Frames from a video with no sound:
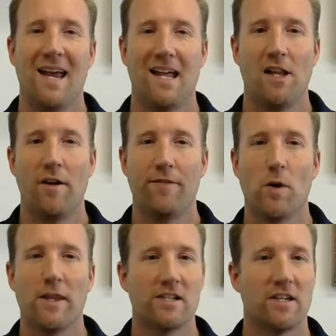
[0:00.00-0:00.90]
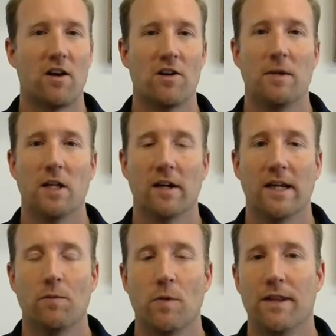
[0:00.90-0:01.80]
Hello, everyone. This is Aaron Muller
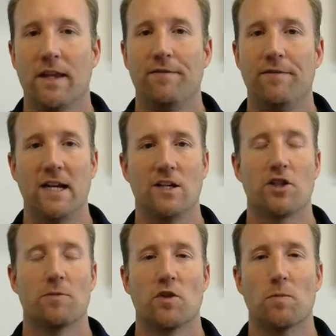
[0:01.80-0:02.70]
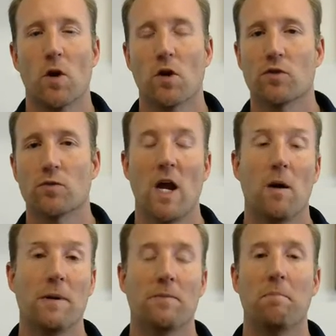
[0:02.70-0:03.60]
again with Advantage Commercial Brokers. We
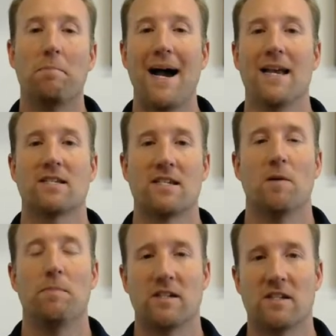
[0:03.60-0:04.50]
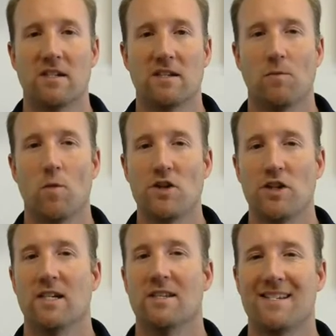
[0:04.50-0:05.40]
help people buy and sell businesses in
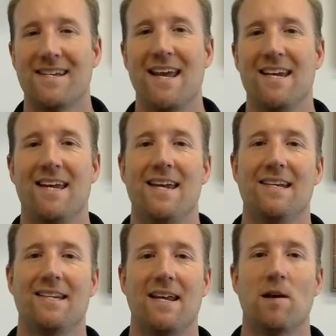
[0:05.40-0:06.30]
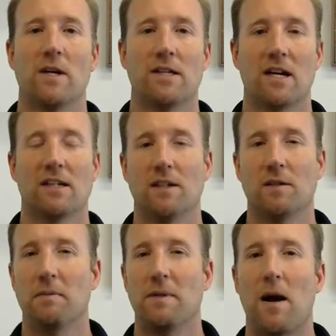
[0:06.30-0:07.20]
Washington State. And today I want to talk a
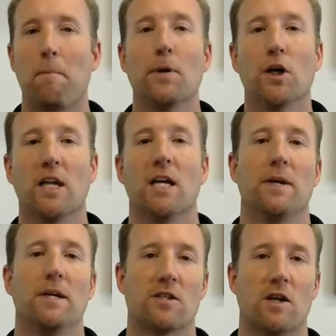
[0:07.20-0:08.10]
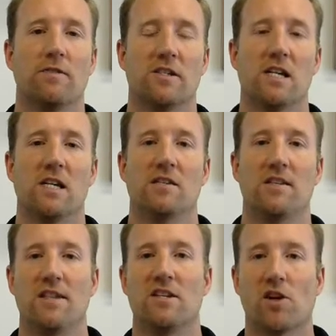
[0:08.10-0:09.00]
little bit about bookkeeping
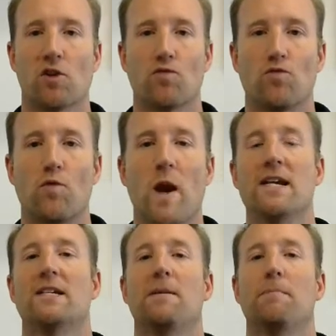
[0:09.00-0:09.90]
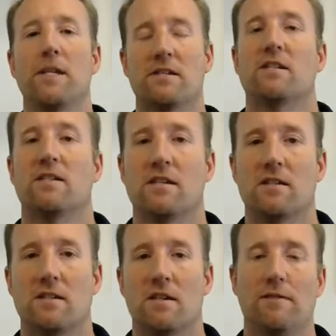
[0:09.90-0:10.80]
services. These are great businesses.